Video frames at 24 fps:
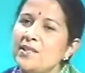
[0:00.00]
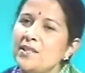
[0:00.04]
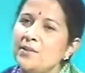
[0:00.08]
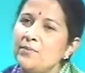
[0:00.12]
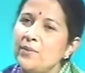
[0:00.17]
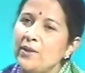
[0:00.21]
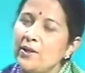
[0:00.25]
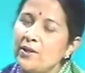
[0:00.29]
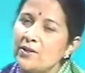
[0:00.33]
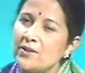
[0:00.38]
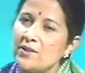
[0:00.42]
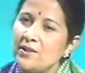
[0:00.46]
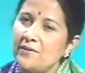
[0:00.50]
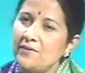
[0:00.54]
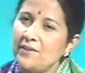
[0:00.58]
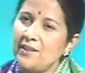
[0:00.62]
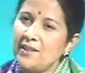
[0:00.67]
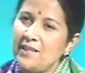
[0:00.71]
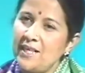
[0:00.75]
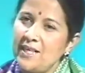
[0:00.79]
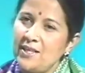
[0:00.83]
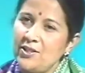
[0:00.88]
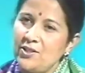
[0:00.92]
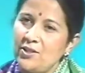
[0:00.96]
is it because of
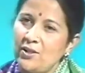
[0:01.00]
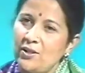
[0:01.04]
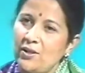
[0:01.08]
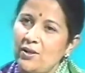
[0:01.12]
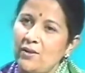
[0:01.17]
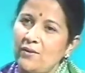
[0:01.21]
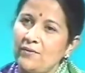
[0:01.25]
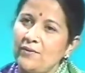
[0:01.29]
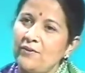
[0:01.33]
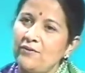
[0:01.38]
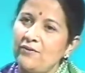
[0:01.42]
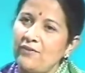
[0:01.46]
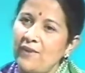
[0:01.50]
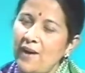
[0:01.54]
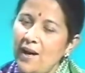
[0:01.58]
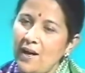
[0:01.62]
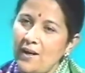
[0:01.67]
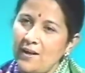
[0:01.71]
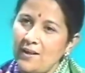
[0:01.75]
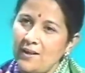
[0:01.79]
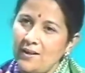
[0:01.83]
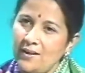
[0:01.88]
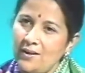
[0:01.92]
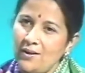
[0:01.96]
the danger of the
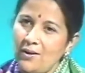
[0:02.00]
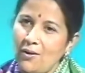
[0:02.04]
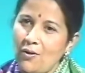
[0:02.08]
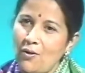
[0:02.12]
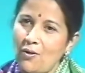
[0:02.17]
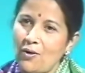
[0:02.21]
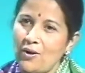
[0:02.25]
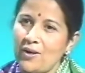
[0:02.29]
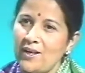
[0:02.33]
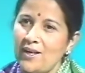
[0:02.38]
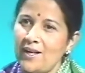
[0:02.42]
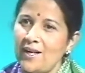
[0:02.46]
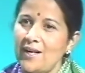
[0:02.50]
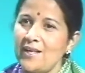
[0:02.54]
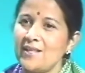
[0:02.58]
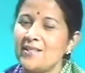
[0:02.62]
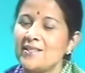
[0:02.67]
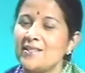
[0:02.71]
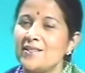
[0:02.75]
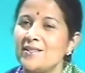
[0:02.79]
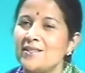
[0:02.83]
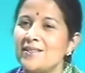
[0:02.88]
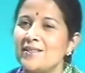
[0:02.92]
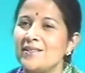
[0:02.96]
fire or
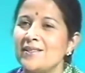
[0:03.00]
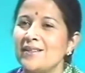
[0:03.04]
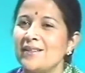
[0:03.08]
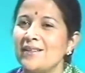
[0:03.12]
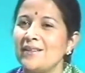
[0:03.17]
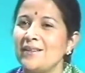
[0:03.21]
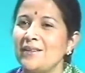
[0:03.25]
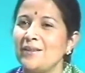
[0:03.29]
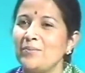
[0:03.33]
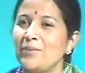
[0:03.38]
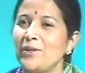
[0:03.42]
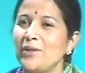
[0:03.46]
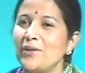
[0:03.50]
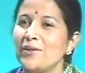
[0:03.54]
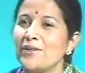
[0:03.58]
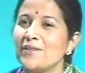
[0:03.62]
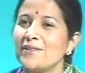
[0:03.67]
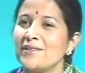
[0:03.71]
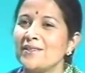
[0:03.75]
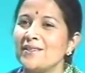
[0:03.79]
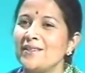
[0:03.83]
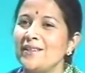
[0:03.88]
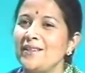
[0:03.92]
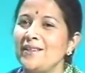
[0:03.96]
it's uh,
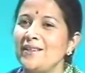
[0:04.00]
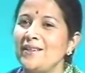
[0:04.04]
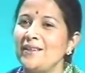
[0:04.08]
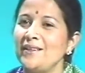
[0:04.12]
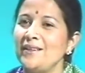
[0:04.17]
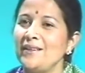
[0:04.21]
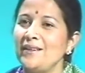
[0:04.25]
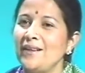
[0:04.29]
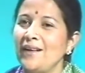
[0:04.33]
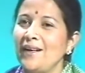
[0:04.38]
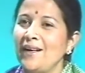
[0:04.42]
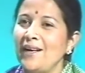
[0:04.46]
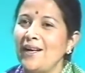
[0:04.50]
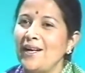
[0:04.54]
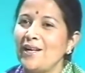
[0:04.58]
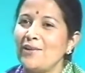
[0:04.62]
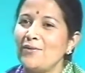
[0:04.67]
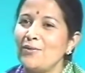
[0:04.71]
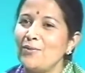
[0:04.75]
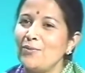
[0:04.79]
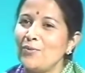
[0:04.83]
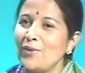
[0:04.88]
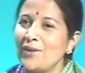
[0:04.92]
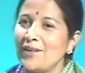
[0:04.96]
because the
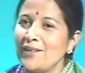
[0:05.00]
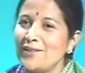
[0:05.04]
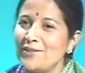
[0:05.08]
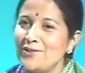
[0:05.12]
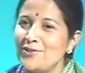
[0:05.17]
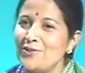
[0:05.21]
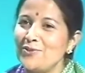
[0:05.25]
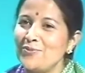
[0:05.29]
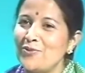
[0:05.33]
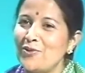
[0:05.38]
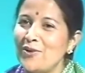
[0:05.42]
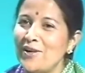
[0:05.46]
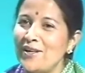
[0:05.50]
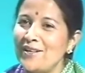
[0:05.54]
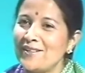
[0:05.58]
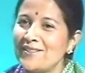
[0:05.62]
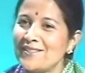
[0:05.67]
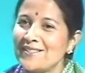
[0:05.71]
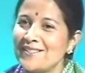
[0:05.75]
it will consume more